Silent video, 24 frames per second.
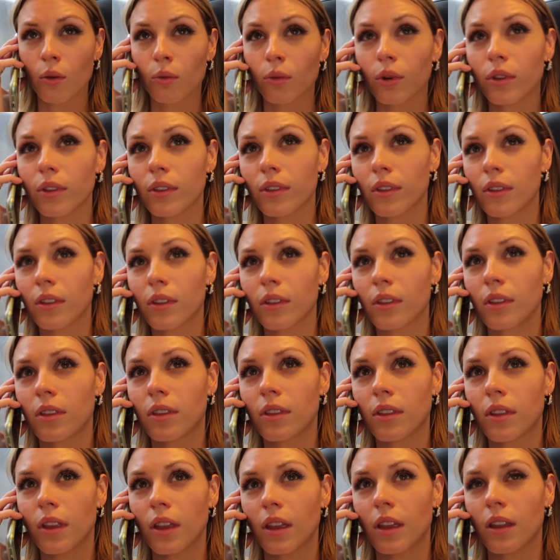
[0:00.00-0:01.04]
Well,
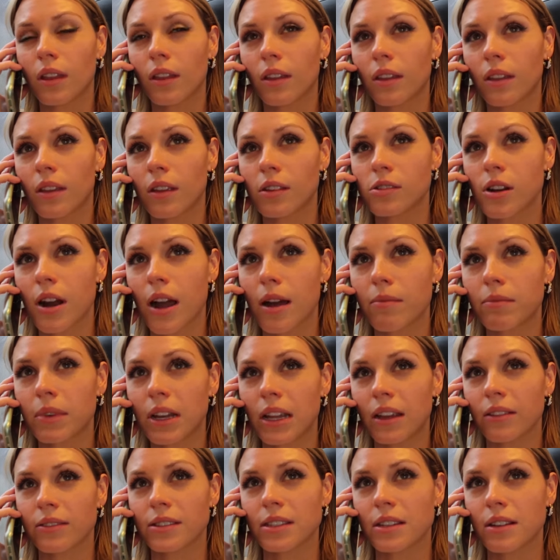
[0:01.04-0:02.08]
the, the tram
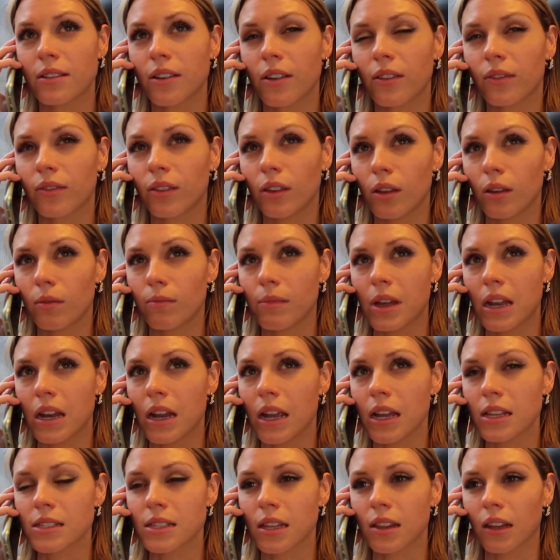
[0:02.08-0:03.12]
leaves in a few
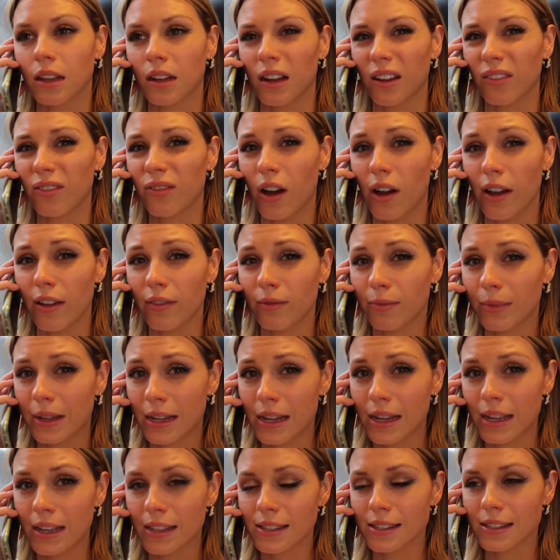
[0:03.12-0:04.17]
minutes, I think like five
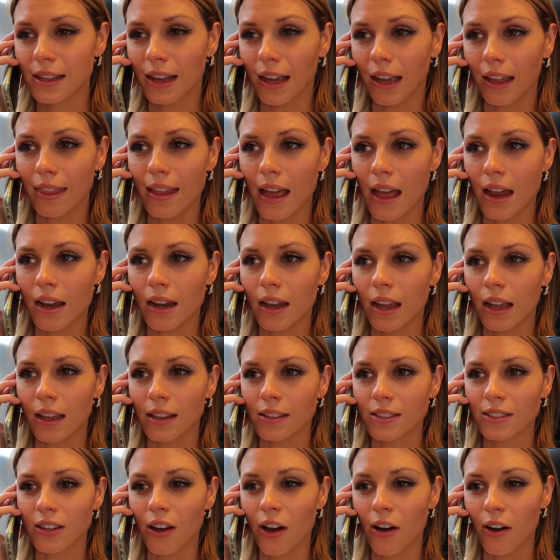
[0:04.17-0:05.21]
minutes, and then
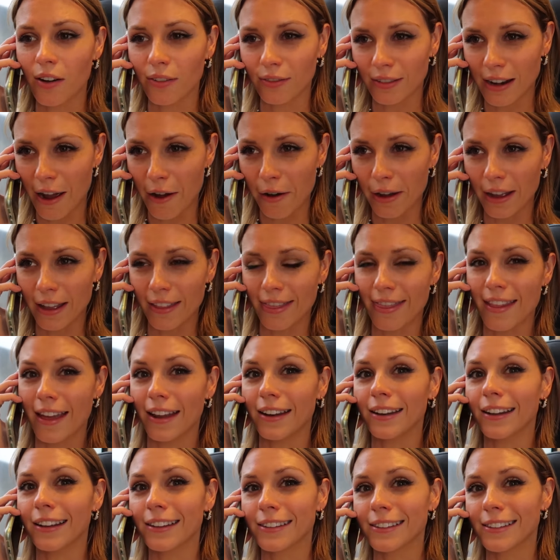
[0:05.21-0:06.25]
it's half an hour, and
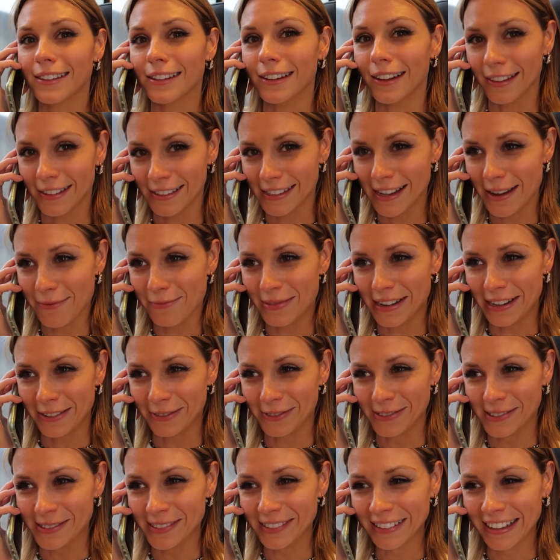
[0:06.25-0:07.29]
then it's another ten minute
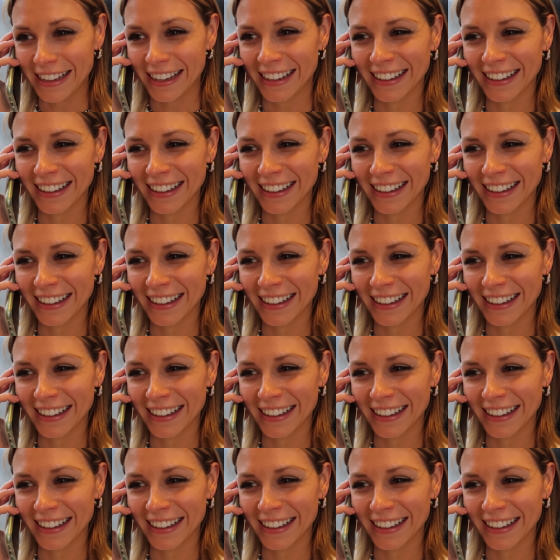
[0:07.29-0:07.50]
walk.